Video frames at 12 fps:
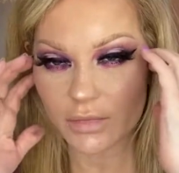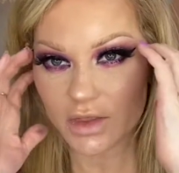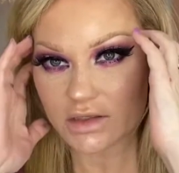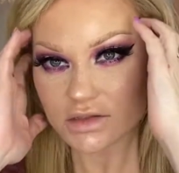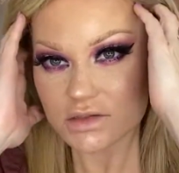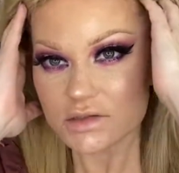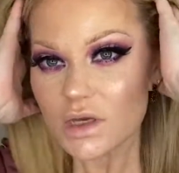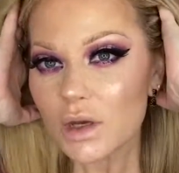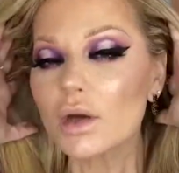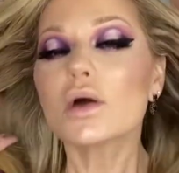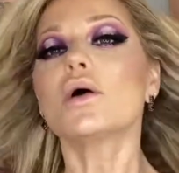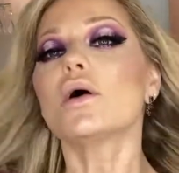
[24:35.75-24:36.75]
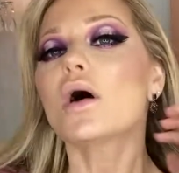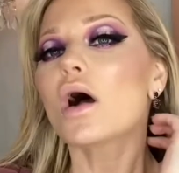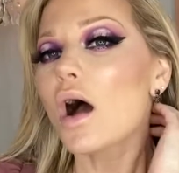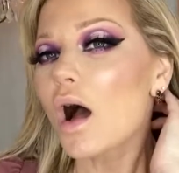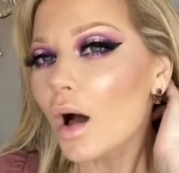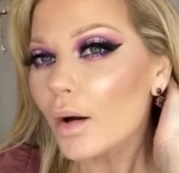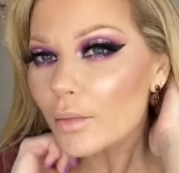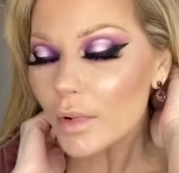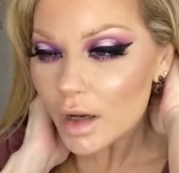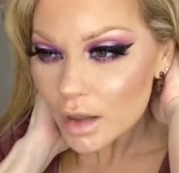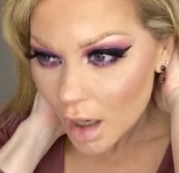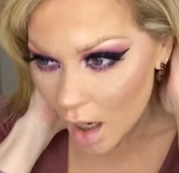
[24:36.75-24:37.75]
this um,
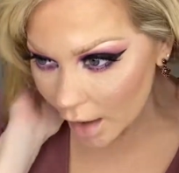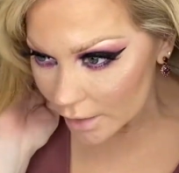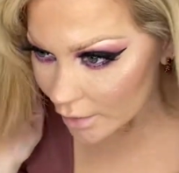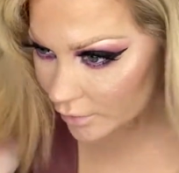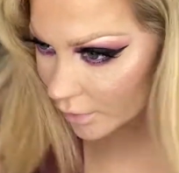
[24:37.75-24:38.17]
kind of